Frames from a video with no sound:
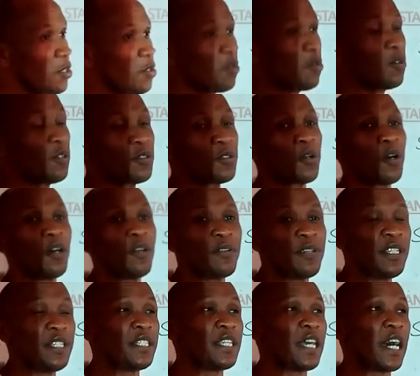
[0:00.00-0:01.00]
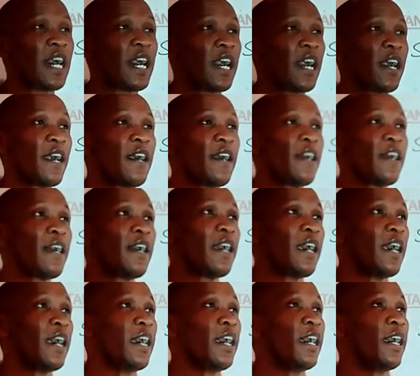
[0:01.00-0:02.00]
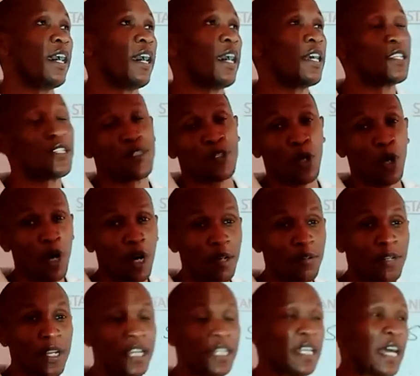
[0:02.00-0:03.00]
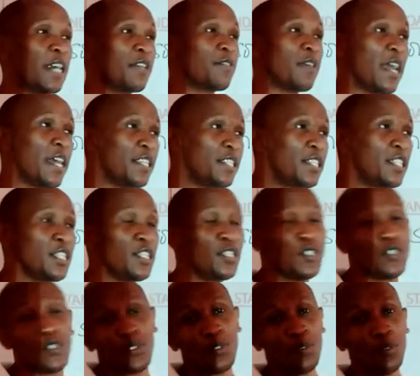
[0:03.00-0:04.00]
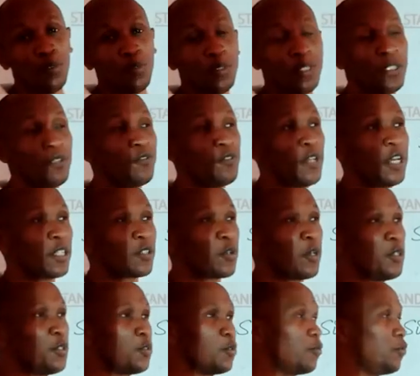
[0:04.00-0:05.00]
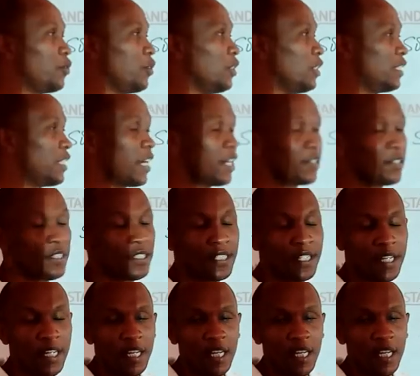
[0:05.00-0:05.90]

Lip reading: could call it a solid, a residue, if you are going to filter it.